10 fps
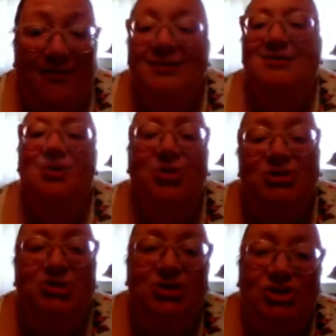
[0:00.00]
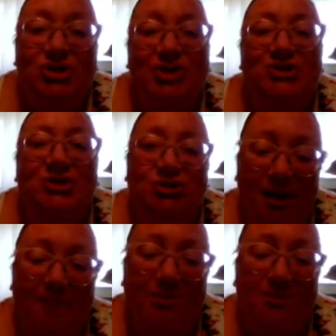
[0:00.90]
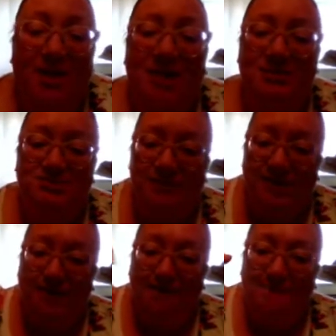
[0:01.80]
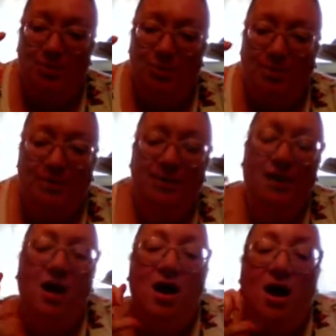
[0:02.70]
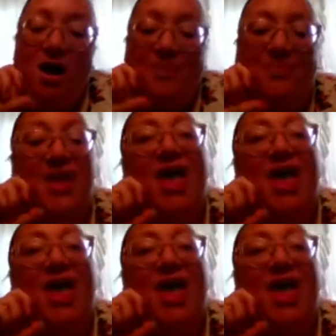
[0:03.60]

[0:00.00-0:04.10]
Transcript: So this is your chance to drop the mic, to be like, boop.